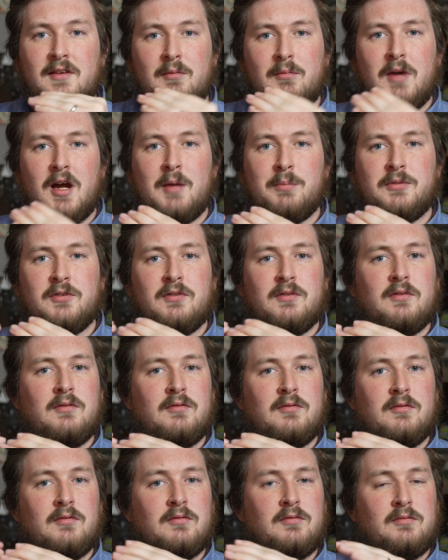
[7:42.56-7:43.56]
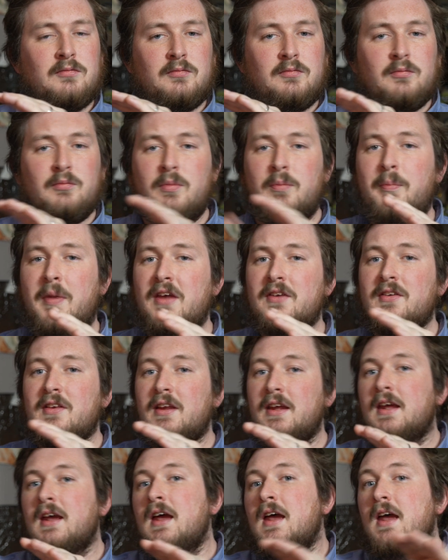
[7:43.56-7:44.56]
the mops,
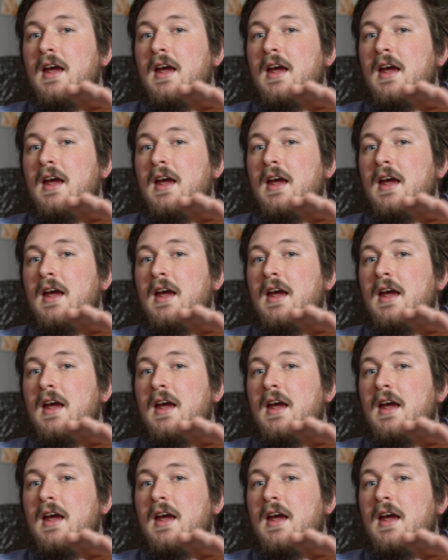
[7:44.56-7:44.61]
basically